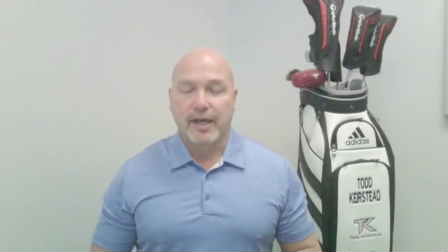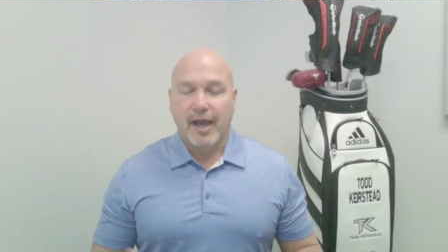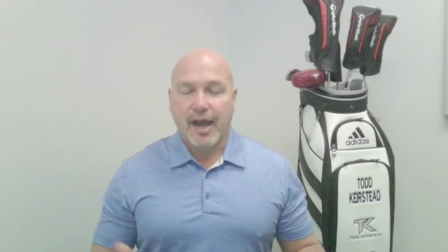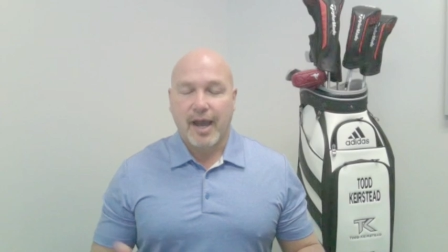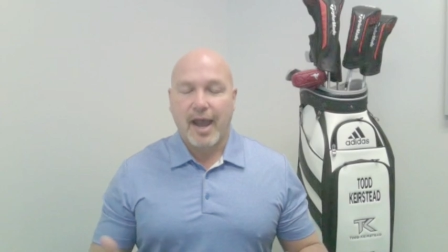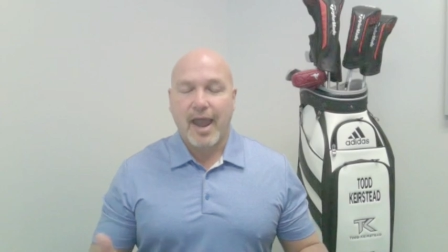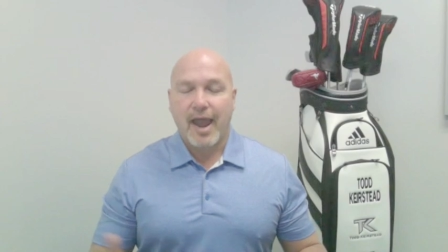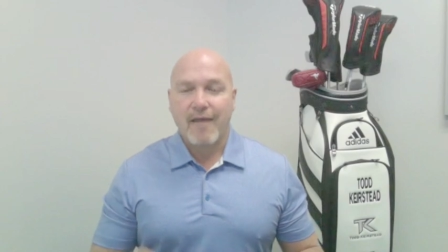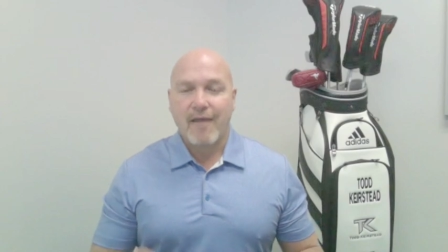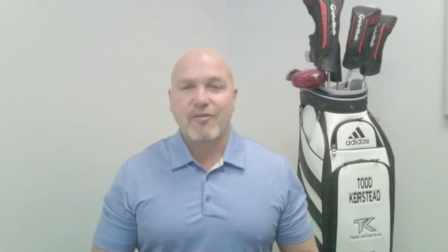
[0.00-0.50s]

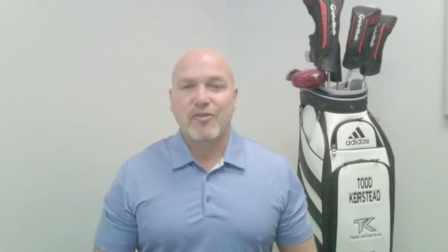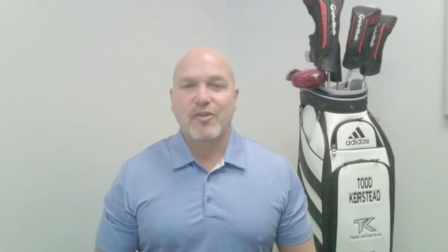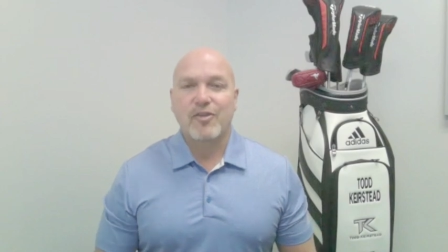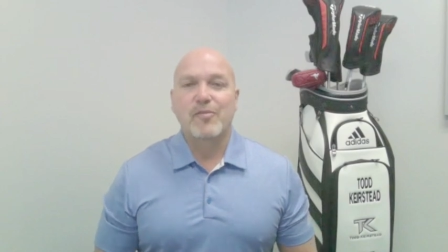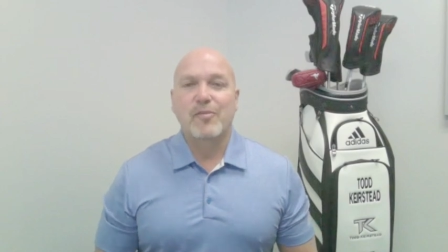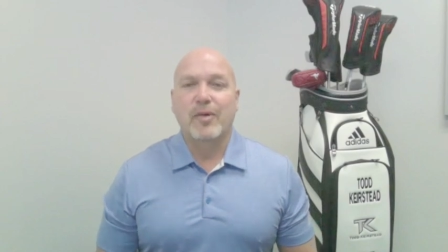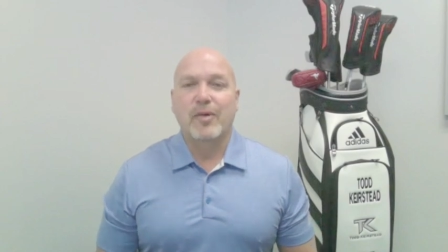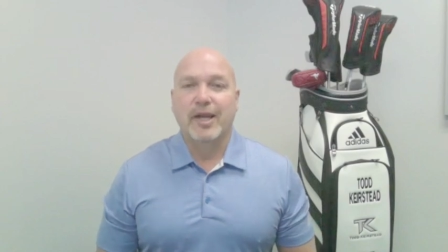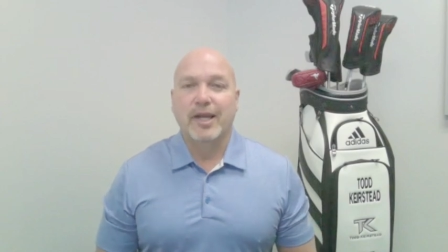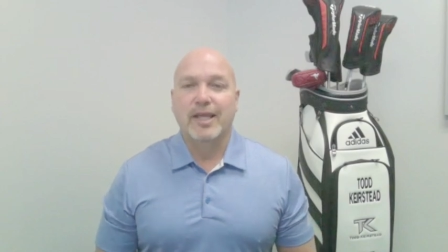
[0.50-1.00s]
I have
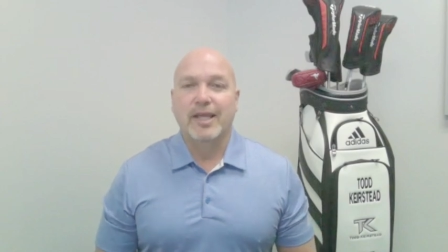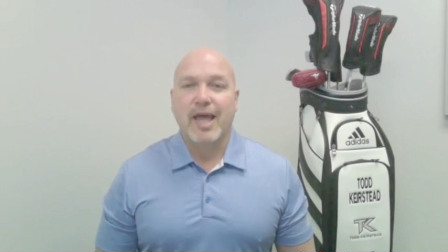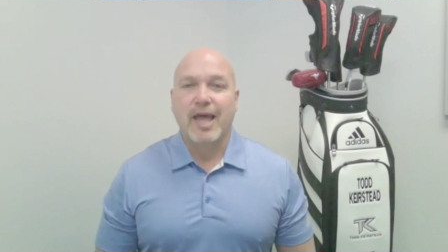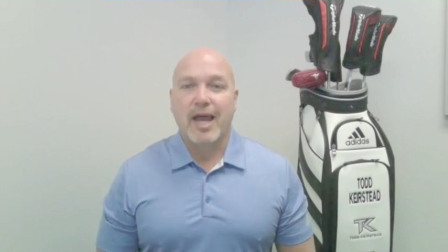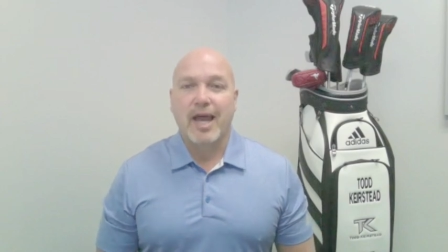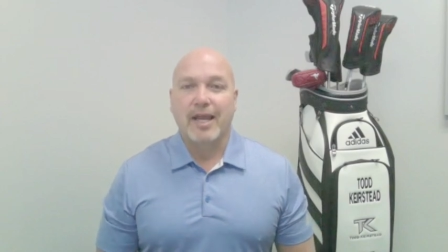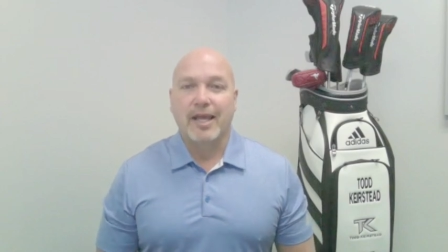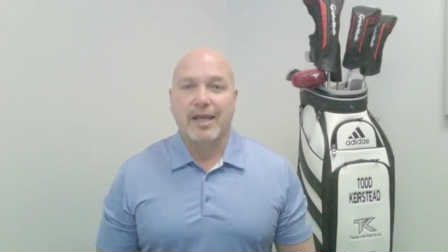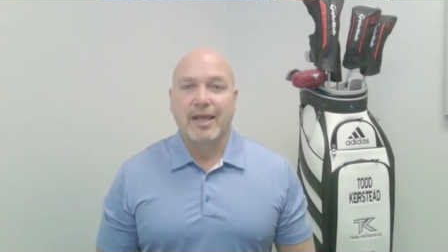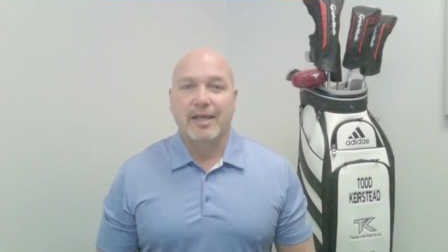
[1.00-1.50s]
somebody
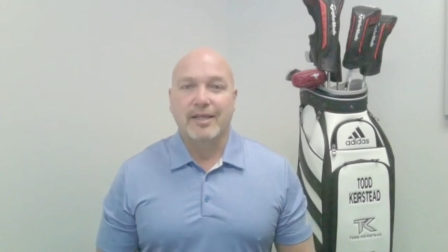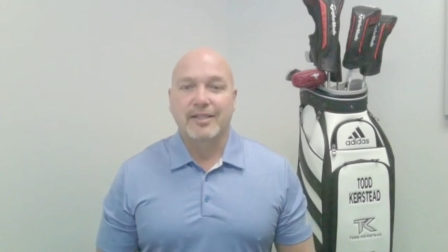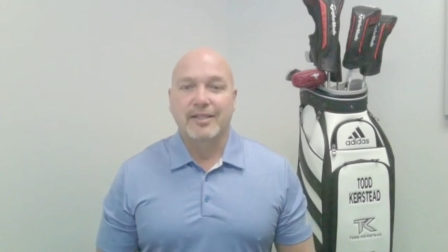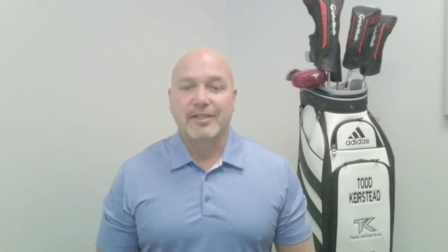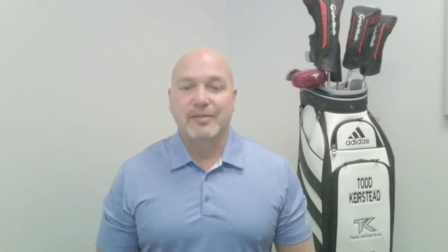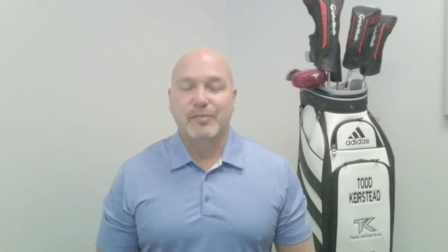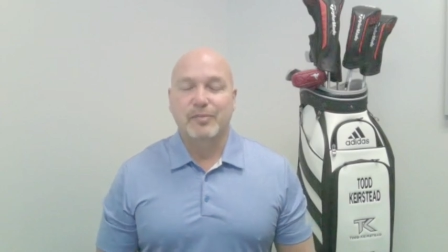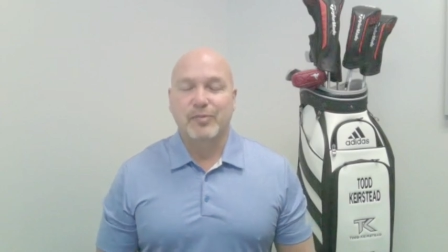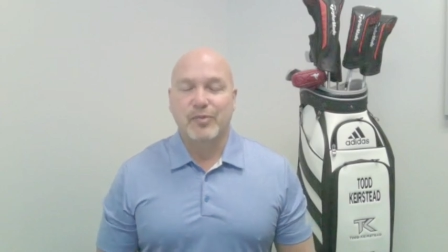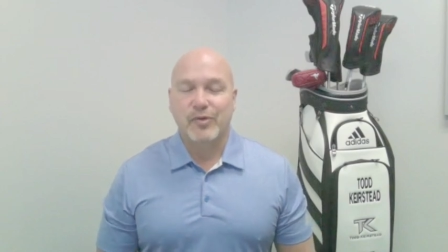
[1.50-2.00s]
that
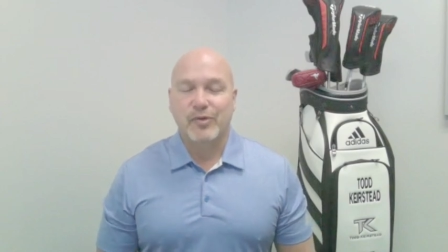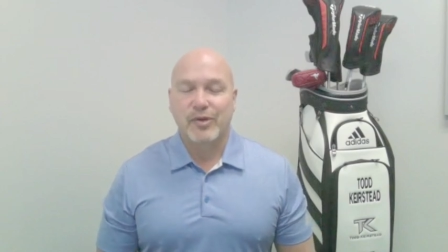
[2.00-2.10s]
is